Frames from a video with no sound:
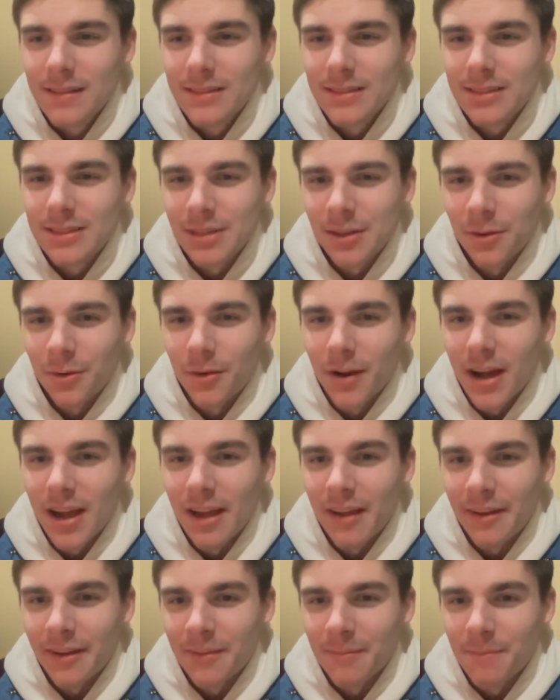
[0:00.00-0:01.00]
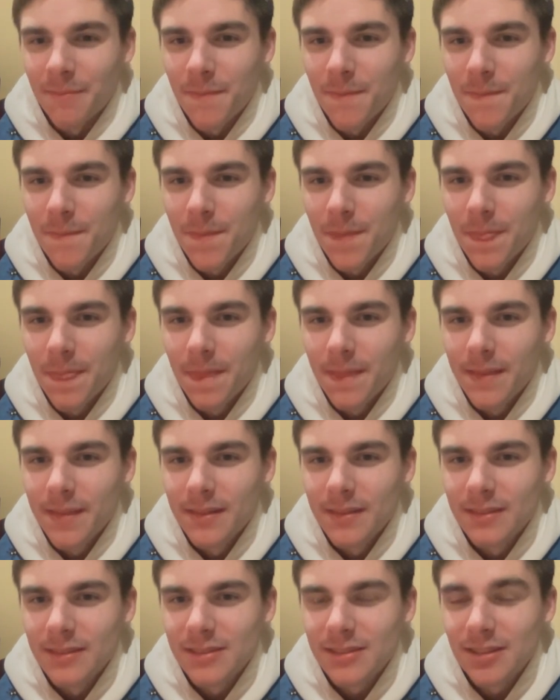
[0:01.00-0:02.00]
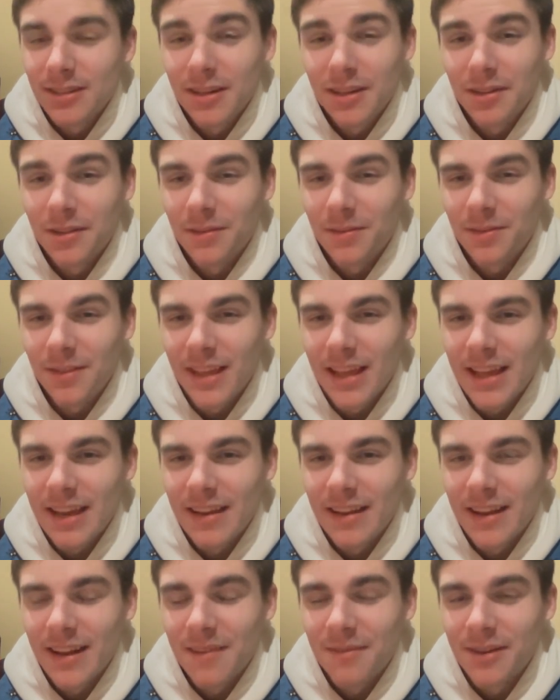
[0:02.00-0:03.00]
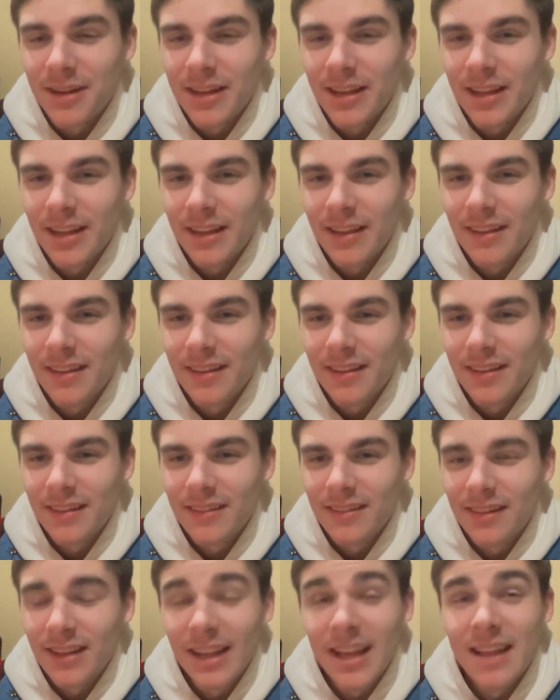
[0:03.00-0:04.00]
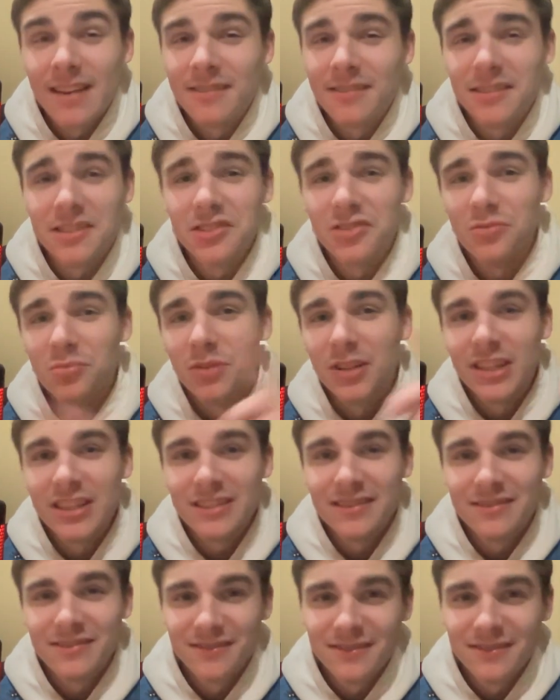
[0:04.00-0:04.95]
So I'm studying for that every day. Again, discipline.